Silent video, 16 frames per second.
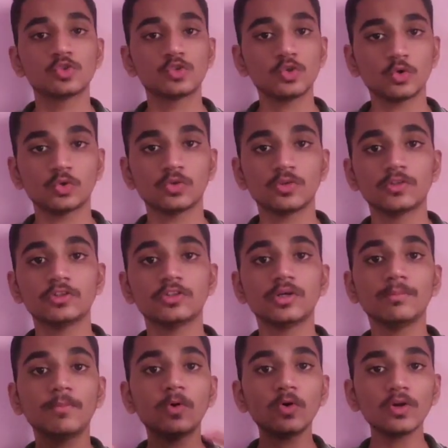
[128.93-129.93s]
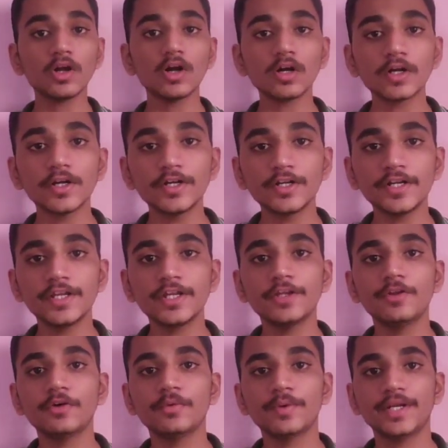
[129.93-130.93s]
So the more a country
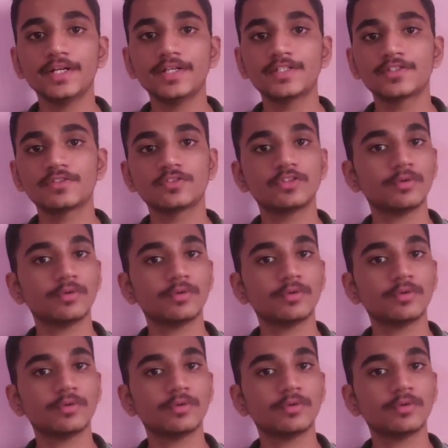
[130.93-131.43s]
innovates,